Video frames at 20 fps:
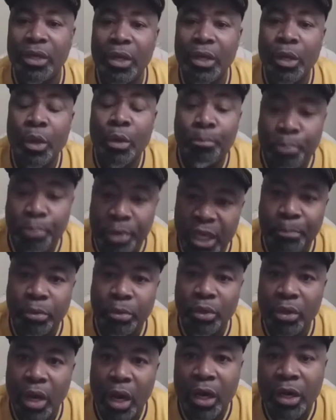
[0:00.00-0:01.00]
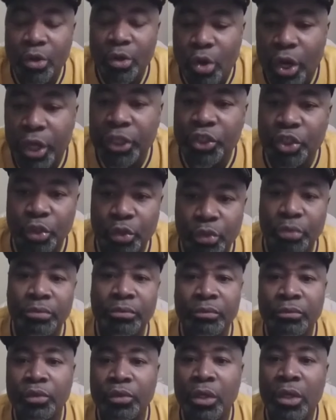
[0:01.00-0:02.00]
people are going to
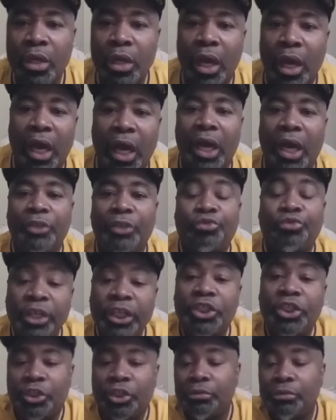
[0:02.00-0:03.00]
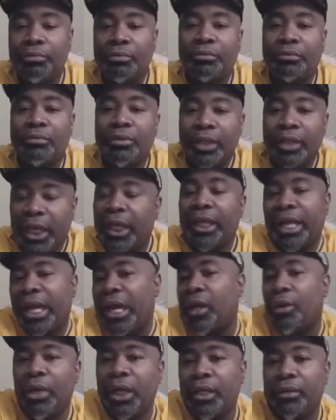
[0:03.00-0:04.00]
uh, treat you in a kind
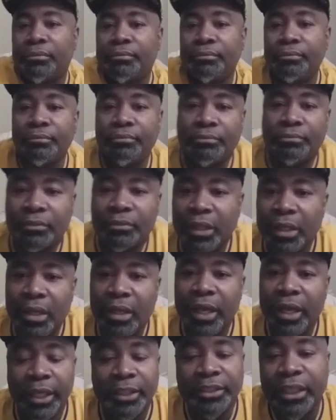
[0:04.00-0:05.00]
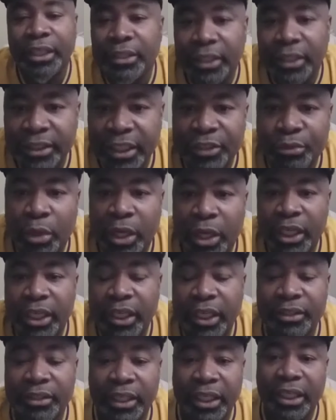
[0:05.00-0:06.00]
of way. It just it's just what it
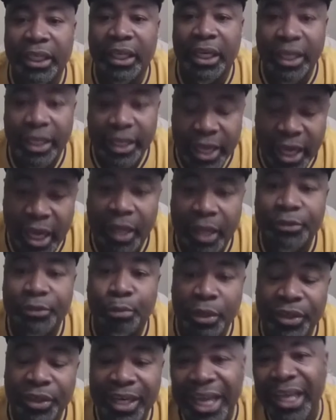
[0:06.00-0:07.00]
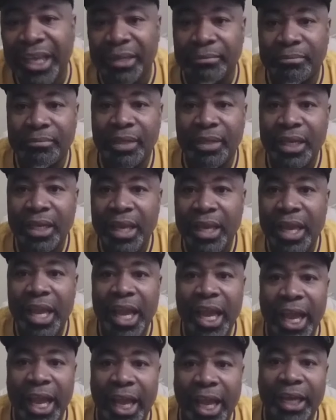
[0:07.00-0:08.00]
is, and it, and it comes with a name.
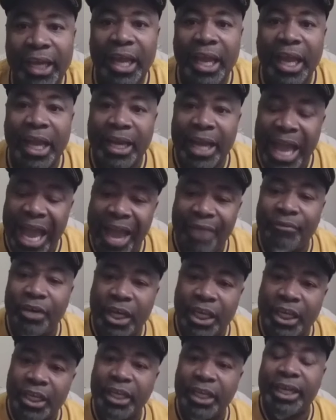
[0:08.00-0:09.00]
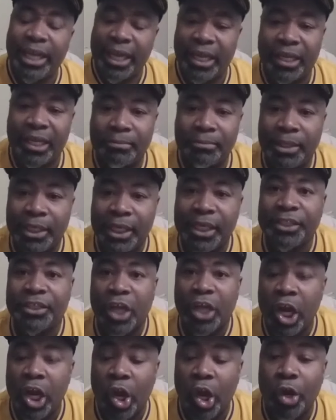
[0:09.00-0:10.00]
And and having a good name is a
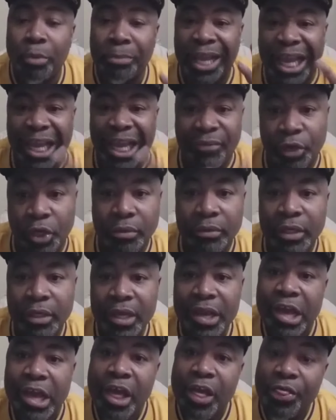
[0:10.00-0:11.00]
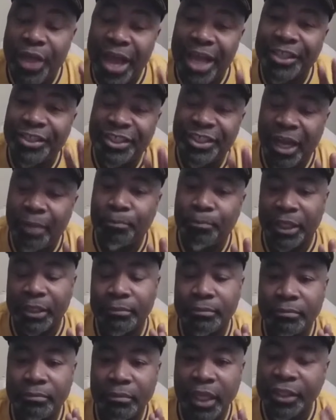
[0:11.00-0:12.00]
learned behavior. That's something.
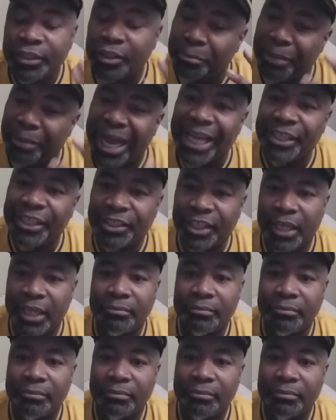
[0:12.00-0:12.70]
It's a mindset.